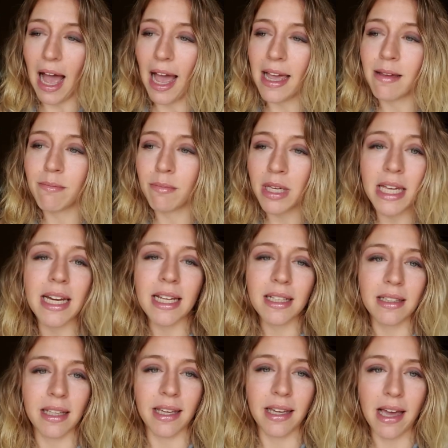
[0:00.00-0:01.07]
I
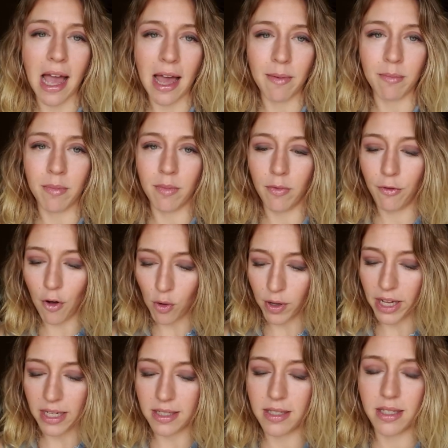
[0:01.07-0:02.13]
immediately am
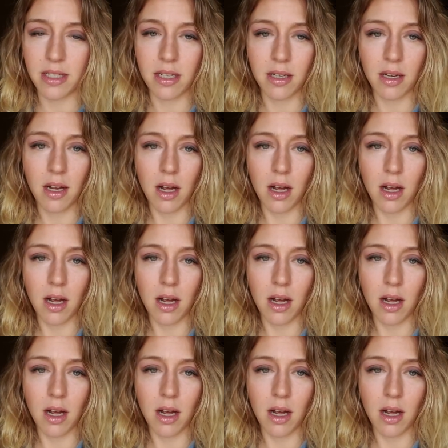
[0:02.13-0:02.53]
focused